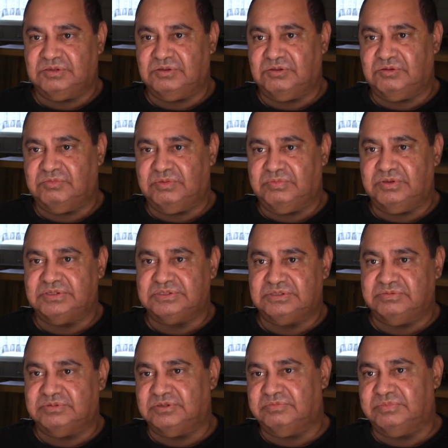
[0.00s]
all my best
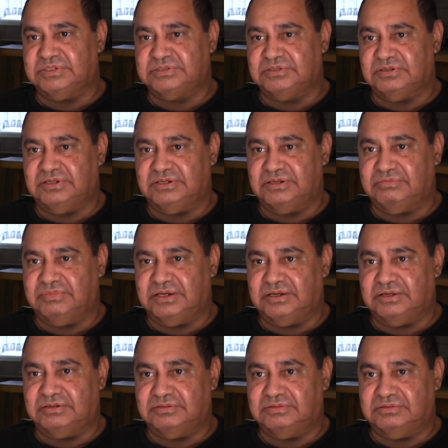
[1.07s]
if it would be still in the
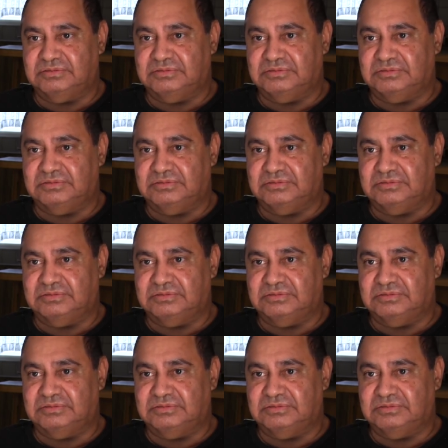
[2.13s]
mail.